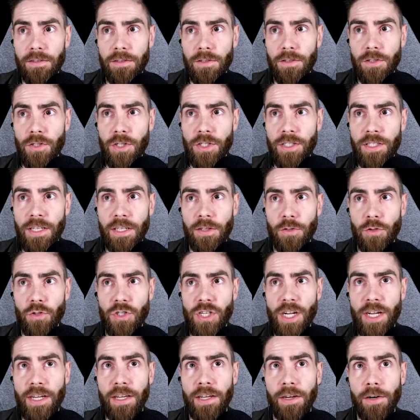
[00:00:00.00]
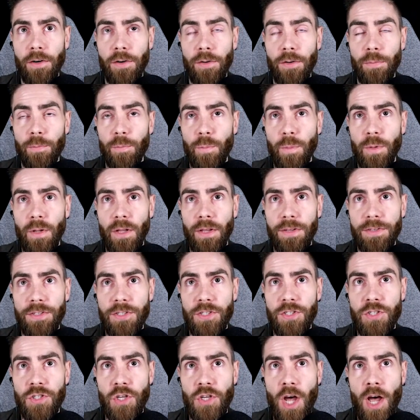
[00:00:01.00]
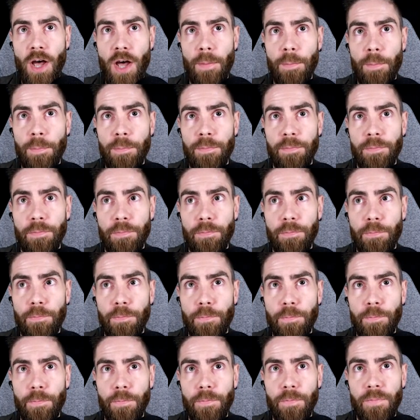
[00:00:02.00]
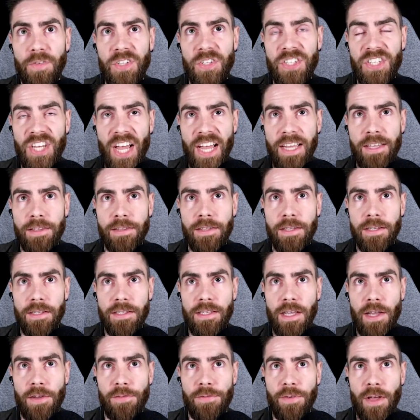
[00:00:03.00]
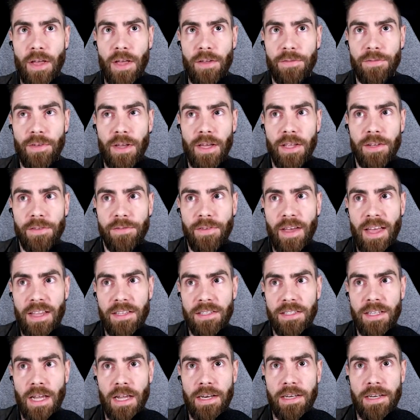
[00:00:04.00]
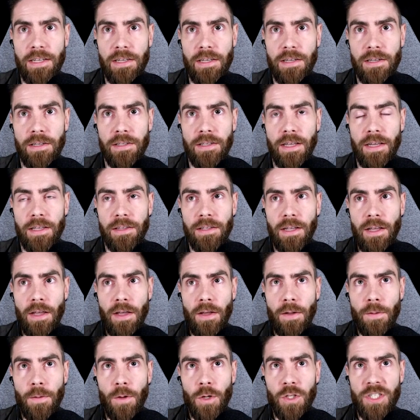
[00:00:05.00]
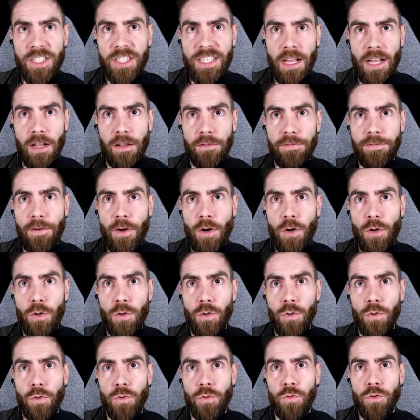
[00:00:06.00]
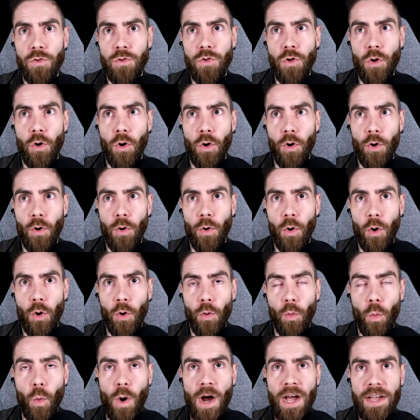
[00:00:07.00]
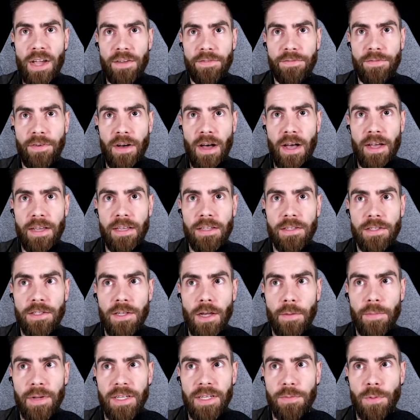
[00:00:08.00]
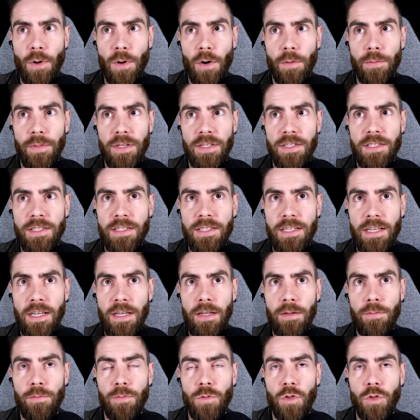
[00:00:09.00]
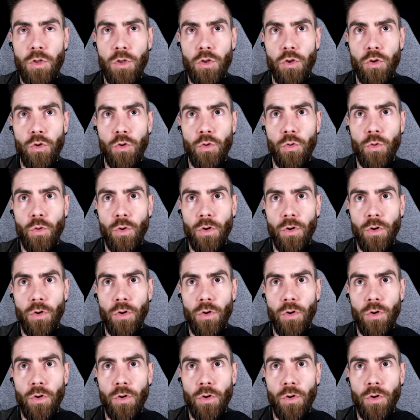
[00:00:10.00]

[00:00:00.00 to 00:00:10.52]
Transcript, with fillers: just interject here, some scientists have advanced the idea that cell phones or or Wi-Fi in some experiments seem to